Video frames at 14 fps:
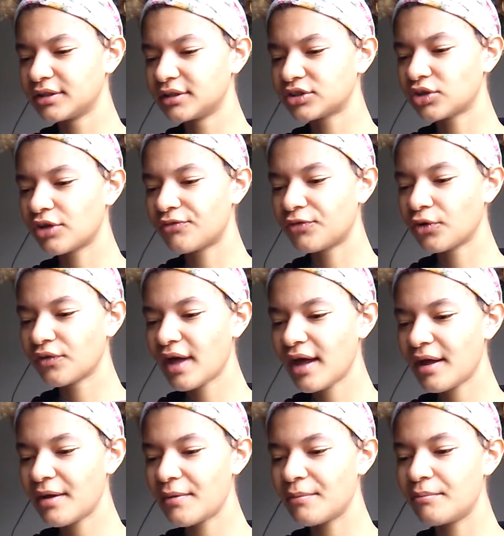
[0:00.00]
so I feel
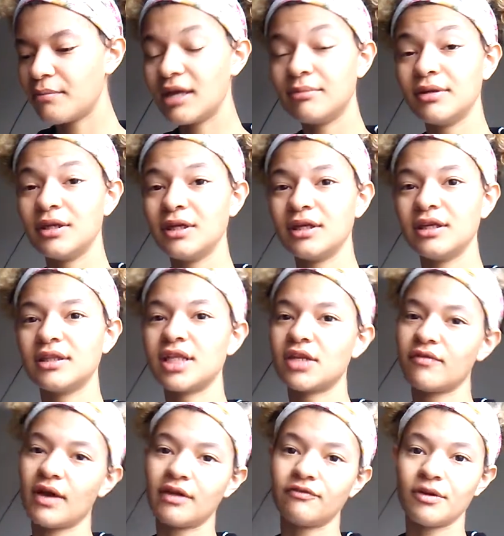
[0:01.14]
that maybe the
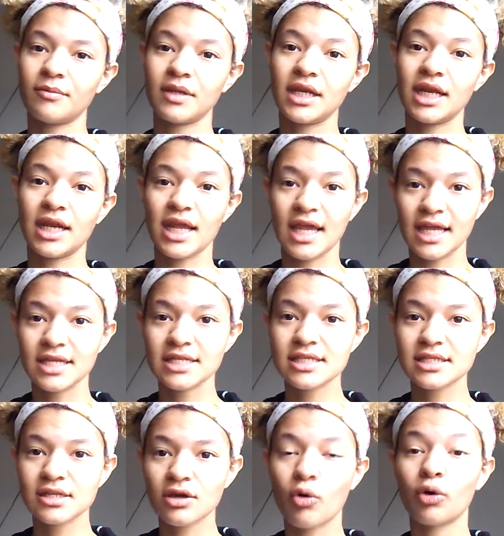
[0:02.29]
divine feminine
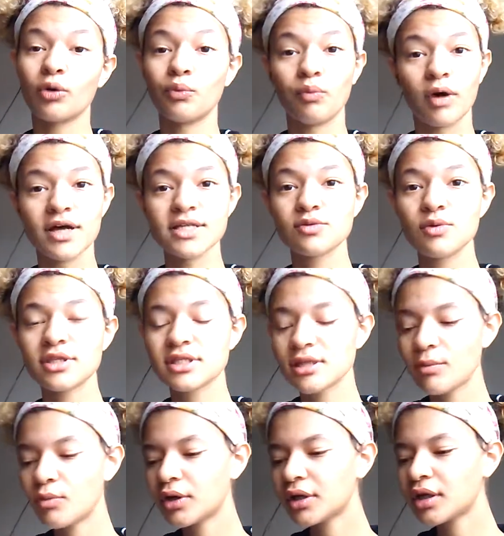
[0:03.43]
is or was with
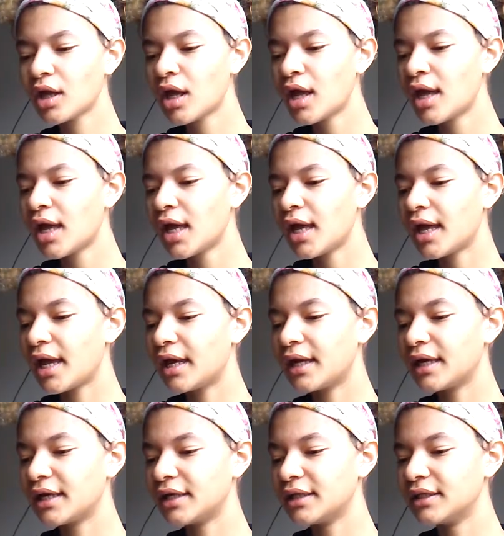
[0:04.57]
someone,
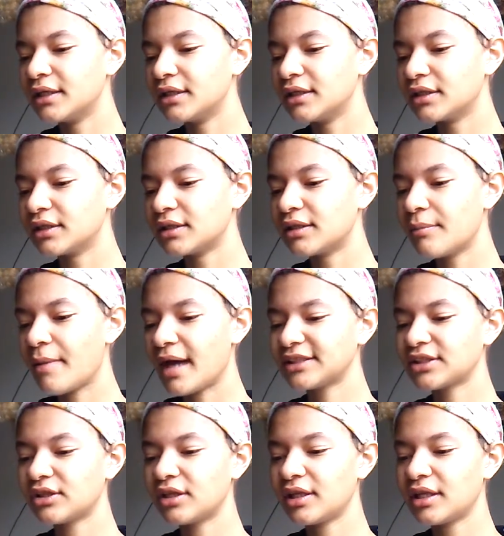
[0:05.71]
and the
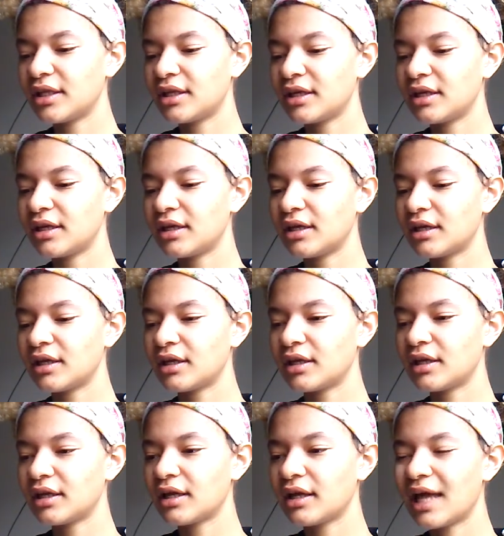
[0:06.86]
masculine
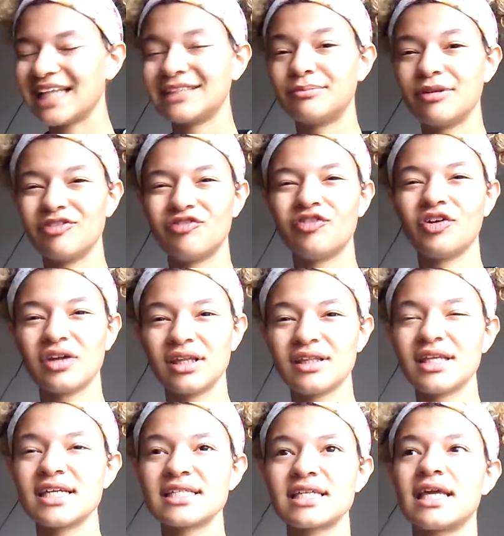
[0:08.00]
has been feeling
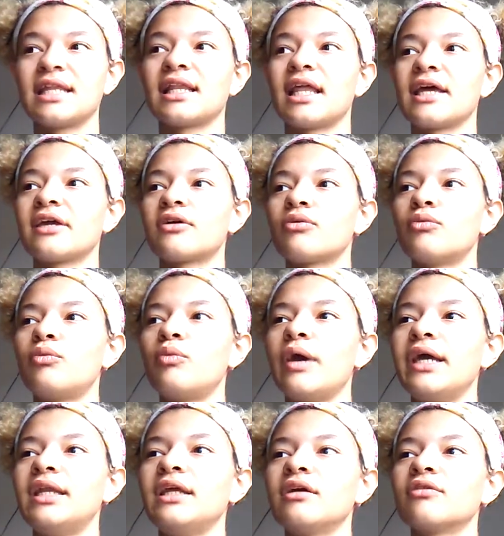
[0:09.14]
this and like
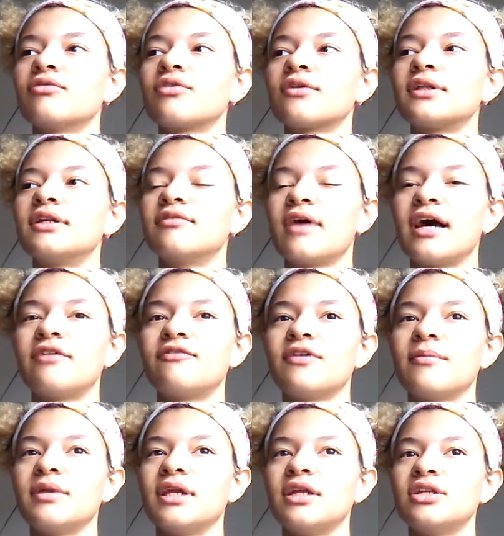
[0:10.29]
waiting for the divine
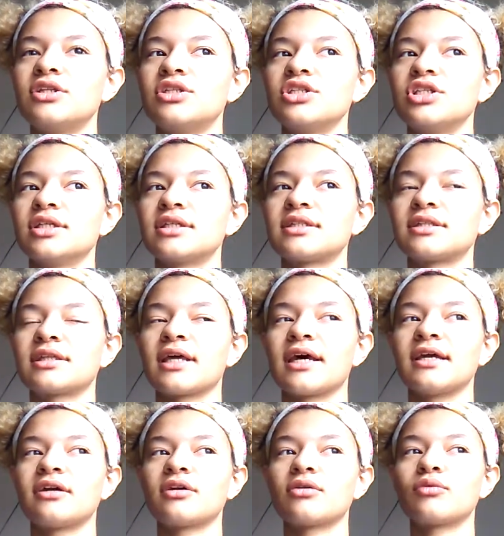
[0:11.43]
feminine to just
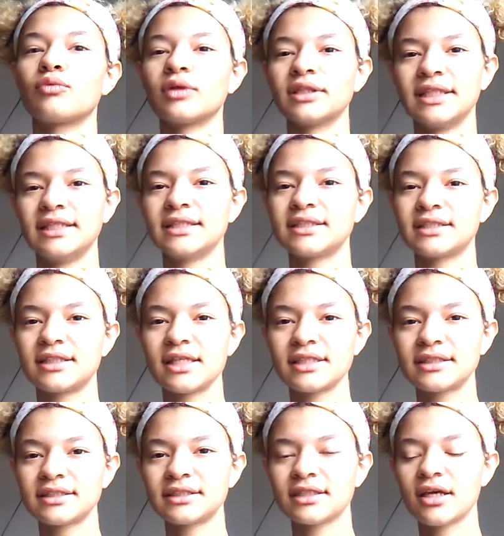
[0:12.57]
like release
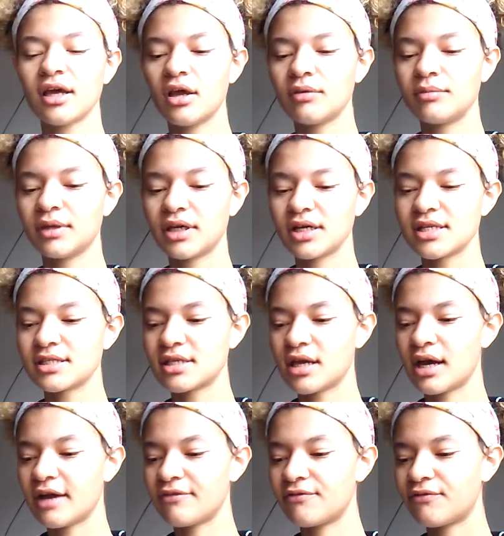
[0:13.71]
this, because
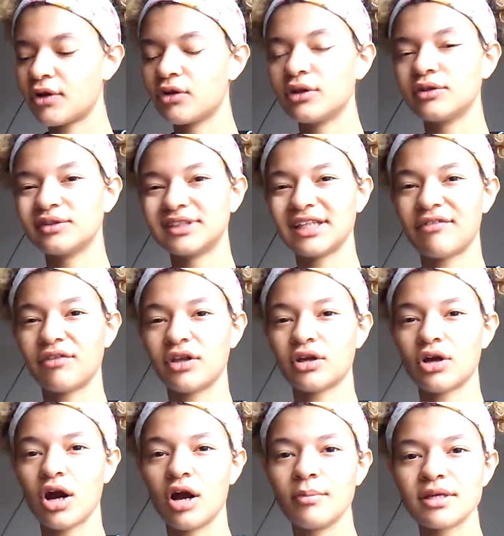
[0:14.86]
I feel it was definitely a
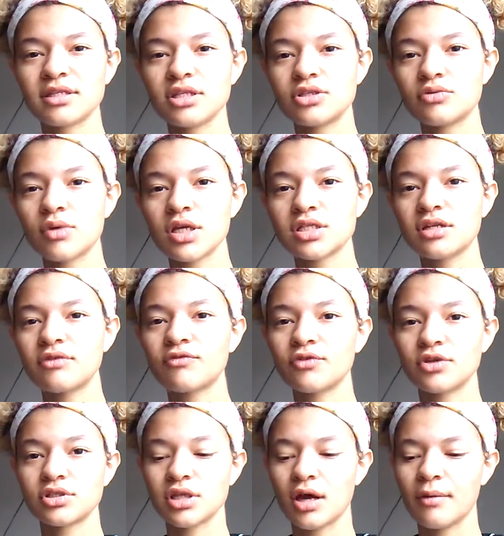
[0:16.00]
karmic situation for
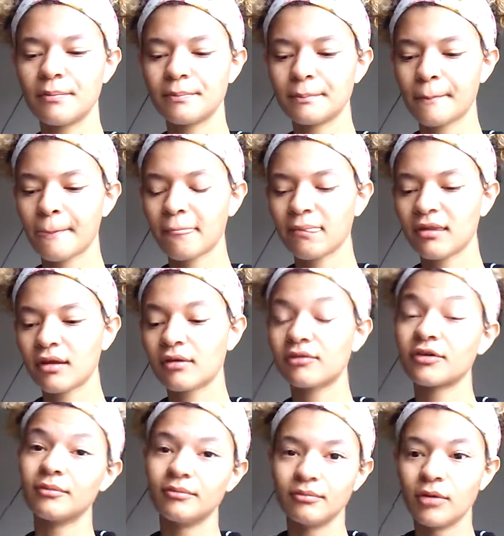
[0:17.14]
some,
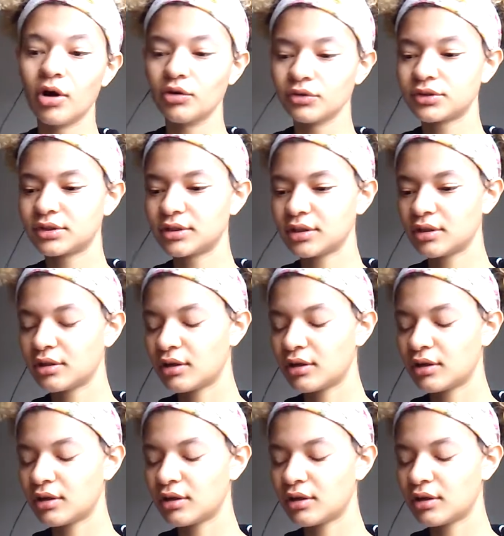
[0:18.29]
for most,